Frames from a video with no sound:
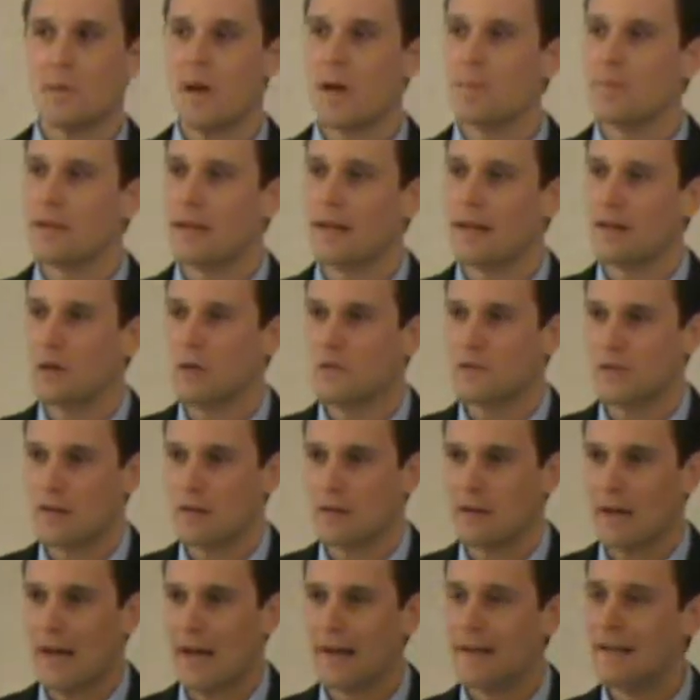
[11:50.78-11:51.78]
pipeline goes in
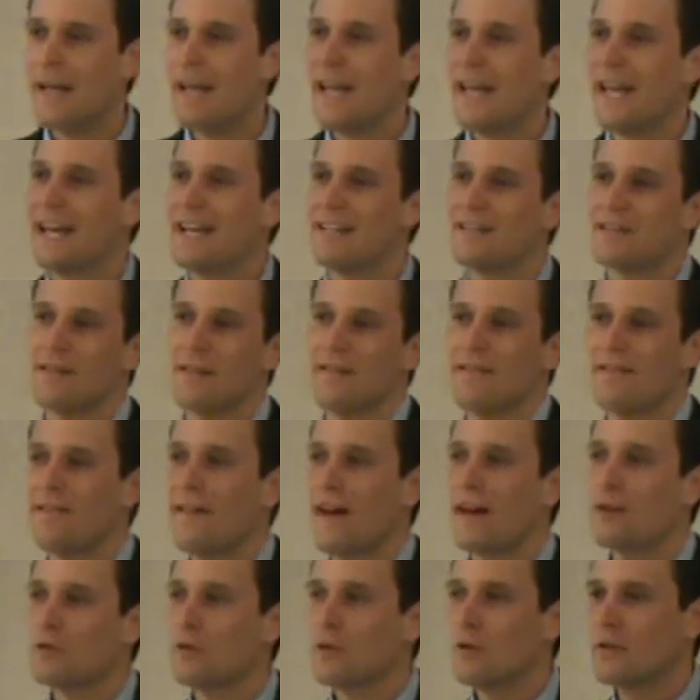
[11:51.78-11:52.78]
or not. It's a
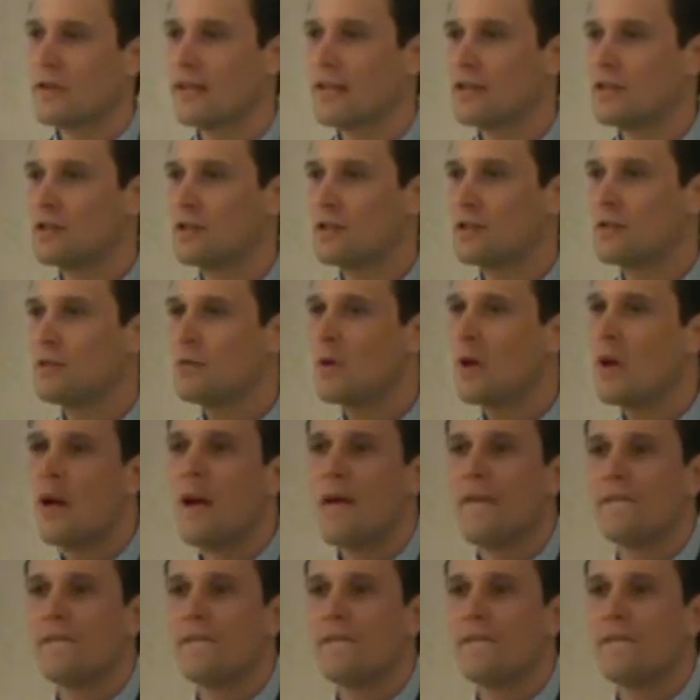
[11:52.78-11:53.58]
federal issue.